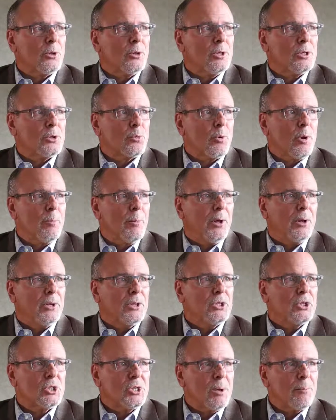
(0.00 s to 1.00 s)
on these three
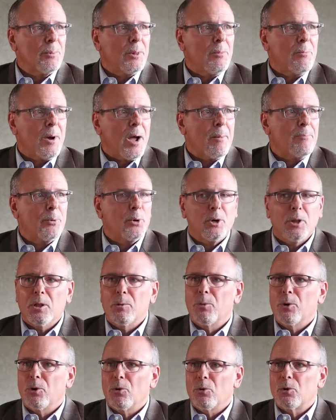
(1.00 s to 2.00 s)
buildings simply by putting
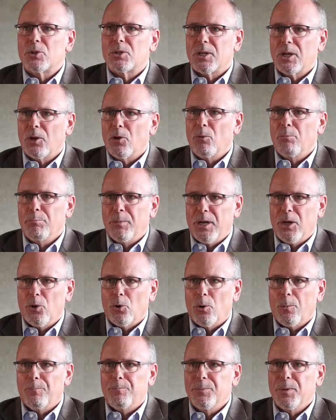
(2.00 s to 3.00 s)
them under a single
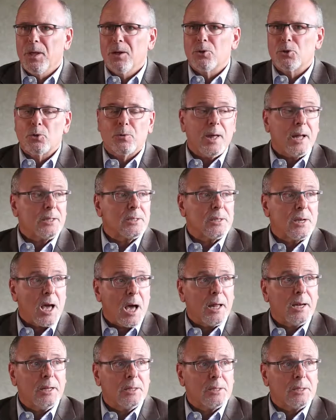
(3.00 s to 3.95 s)
meter. So that's not